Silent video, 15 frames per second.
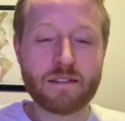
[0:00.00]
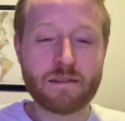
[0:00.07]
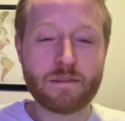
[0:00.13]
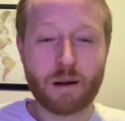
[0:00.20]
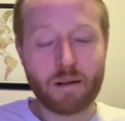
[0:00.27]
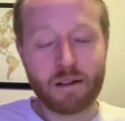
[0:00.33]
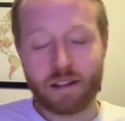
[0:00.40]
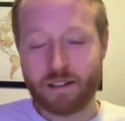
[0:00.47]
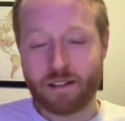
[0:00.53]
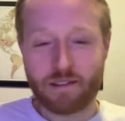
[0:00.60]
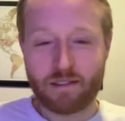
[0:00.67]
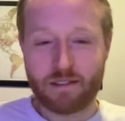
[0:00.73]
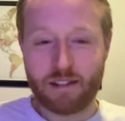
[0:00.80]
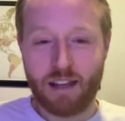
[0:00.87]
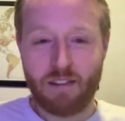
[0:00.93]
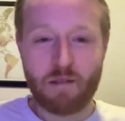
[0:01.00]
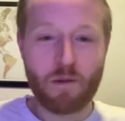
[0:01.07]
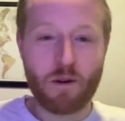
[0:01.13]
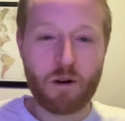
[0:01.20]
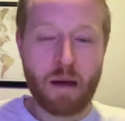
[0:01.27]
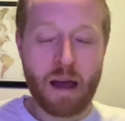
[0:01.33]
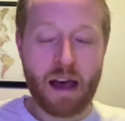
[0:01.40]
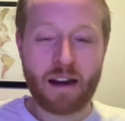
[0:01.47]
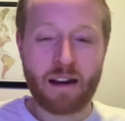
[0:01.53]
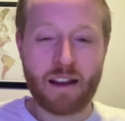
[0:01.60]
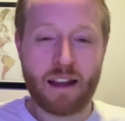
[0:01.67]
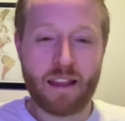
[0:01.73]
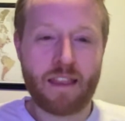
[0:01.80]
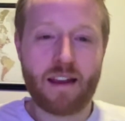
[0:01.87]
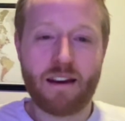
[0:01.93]
probably even more mad.
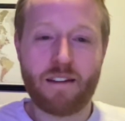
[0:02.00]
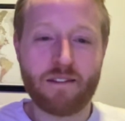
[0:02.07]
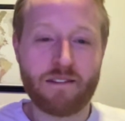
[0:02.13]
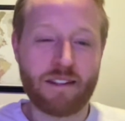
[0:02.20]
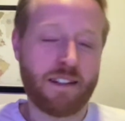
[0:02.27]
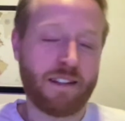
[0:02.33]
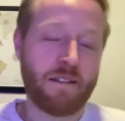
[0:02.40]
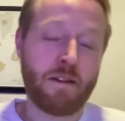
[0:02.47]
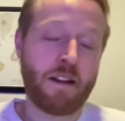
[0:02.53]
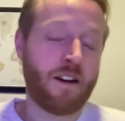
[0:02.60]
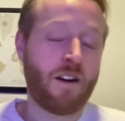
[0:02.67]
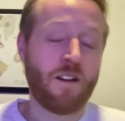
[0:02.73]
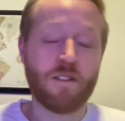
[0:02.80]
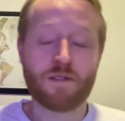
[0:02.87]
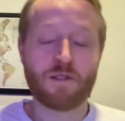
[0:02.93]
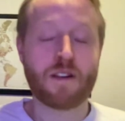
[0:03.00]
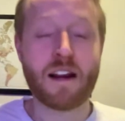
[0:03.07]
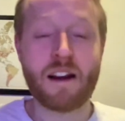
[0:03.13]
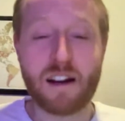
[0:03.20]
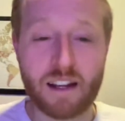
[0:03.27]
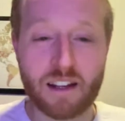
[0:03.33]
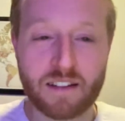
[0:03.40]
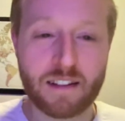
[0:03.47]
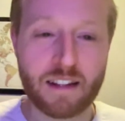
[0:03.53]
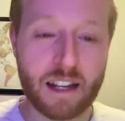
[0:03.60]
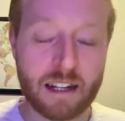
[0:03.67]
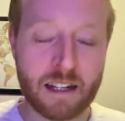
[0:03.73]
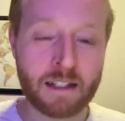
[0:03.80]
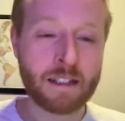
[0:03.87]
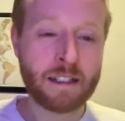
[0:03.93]
And then, I mean, all these scenarios,
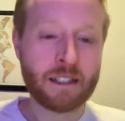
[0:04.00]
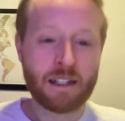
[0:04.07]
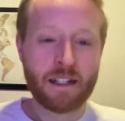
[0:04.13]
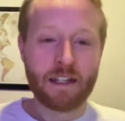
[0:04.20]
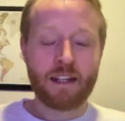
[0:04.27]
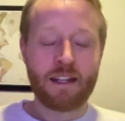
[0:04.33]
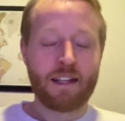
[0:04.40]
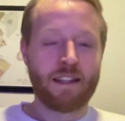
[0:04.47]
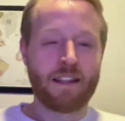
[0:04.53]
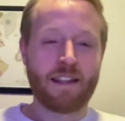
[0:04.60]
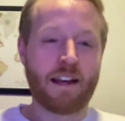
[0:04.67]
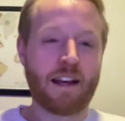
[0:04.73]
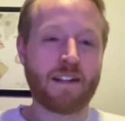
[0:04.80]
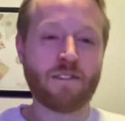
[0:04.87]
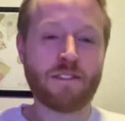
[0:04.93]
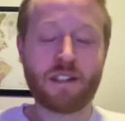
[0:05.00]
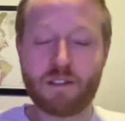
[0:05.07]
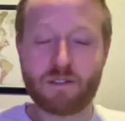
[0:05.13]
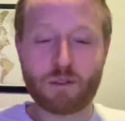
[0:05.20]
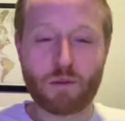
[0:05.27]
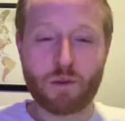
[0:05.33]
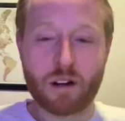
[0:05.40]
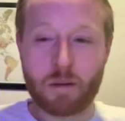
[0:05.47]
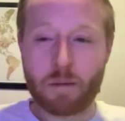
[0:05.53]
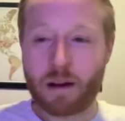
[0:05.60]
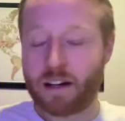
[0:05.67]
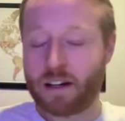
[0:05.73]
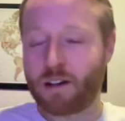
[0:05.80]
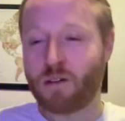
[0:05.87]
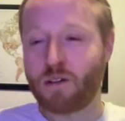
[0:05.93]
like, I don't think you have to worry about
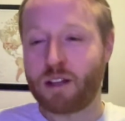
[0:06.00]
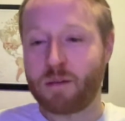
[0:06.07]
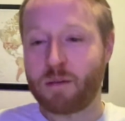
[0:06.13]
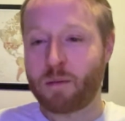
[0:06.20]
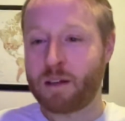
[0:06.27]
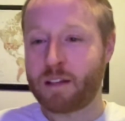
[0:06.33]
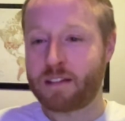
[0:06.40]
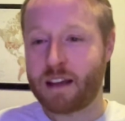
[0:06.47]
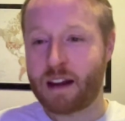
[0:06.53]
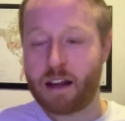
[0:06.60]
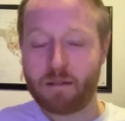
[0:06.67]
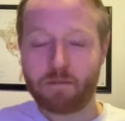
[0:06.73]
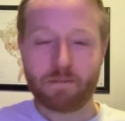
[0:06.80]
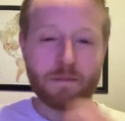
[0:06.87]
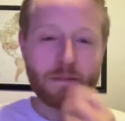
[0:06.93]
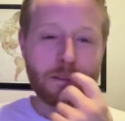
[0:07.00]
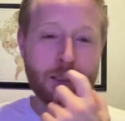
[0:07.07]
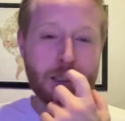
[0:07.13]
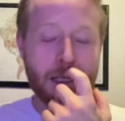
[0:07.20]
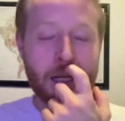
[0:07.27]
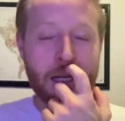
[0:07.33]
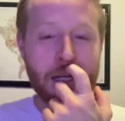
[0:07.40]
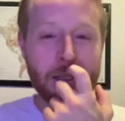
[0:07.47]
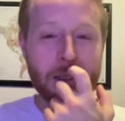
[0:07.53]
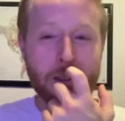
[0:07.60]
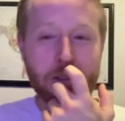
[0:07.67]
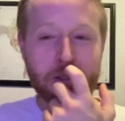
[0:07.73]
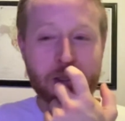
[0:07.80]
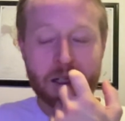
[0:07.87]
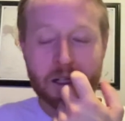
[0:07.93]
a goalkeeper being sent up and
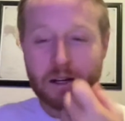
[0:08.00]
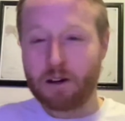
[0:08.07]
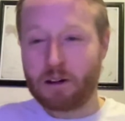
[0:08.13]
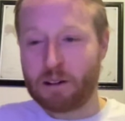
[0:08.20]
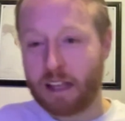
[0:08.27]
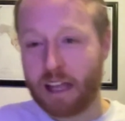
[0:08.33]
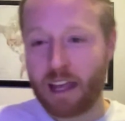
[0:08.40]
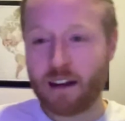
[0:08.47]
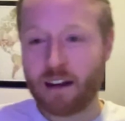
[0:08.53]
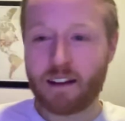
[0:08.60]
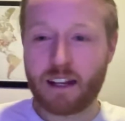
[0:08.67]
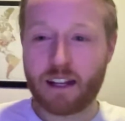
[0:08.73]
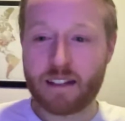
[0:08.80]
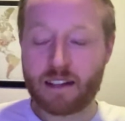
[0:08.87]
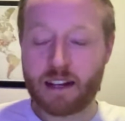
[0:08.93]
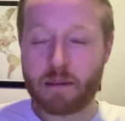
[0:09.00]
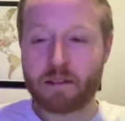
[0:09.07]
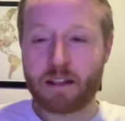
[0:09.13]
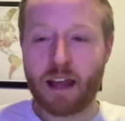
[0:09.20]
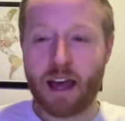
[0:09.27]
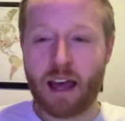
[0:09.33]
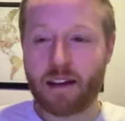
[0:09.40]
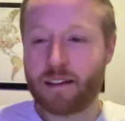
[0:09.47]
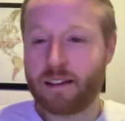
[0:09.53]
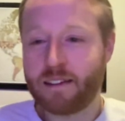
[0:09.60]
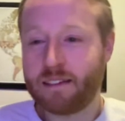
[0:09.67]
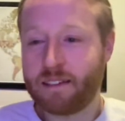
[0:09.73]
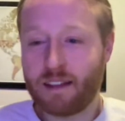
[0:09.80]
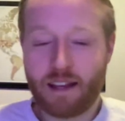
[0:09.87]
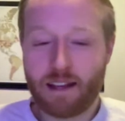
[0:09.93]
losing a goal late against an empty net,
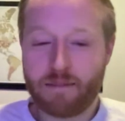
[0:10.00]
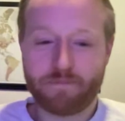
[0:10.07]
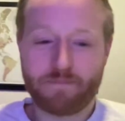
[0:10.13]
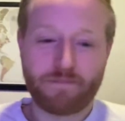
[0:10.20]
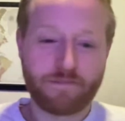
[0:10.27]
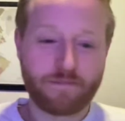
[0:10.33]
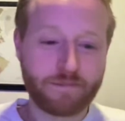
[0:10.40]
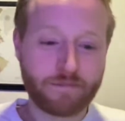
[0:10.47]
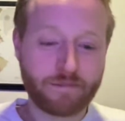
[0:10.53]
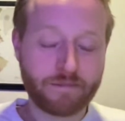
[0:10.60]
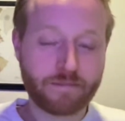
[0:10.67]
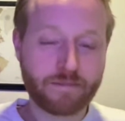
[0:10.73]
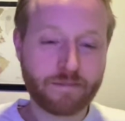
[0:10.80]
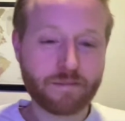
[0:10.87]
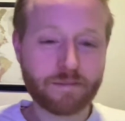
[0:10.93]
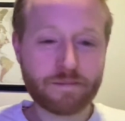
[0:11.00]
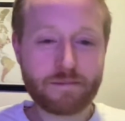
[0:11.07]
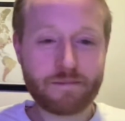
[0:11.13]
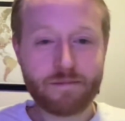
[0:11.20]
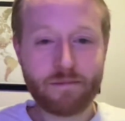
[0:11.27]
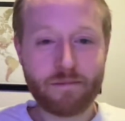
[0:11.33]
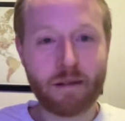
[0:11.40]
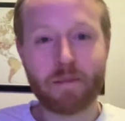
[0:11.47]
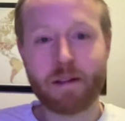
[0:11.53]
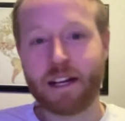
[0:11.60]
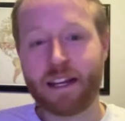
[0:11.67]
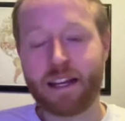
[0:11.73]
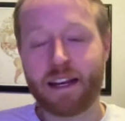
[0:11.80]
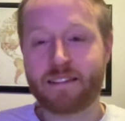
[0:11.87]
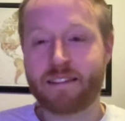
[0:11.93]
because, like, I mean, I
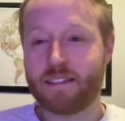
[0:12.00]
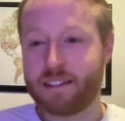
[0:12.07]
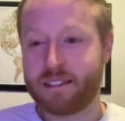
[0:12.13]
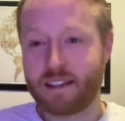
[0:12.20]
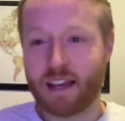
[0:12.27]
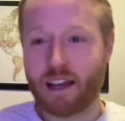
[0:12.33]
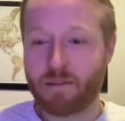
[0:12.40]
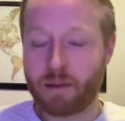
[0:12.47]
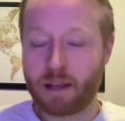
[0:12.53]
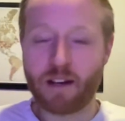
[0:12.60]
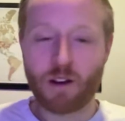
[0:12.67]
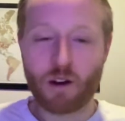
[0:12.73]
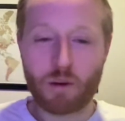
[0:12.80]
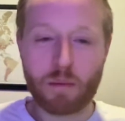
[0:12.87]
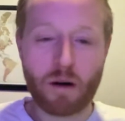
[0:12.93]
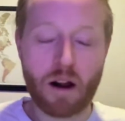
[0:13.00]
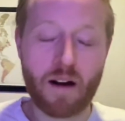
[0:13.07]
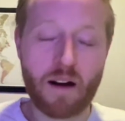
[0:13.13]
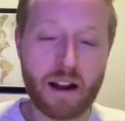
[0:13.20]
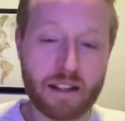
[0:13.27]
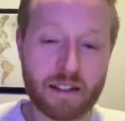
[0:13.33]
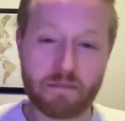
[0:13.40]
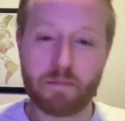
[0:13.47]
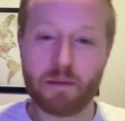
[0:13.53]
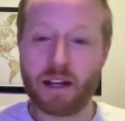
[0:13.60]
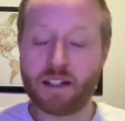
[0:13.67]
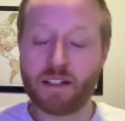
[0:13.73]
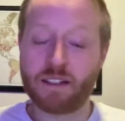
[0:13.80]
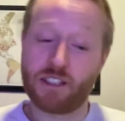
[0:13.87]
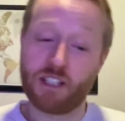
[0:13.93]
guess unless they have made no progress,
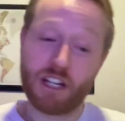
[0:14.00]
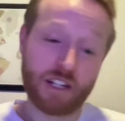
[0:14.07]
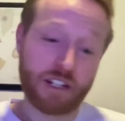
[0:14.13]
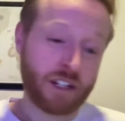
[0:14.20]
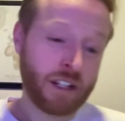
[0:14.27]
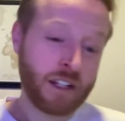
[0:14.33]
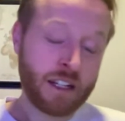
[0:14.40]
but sheesh.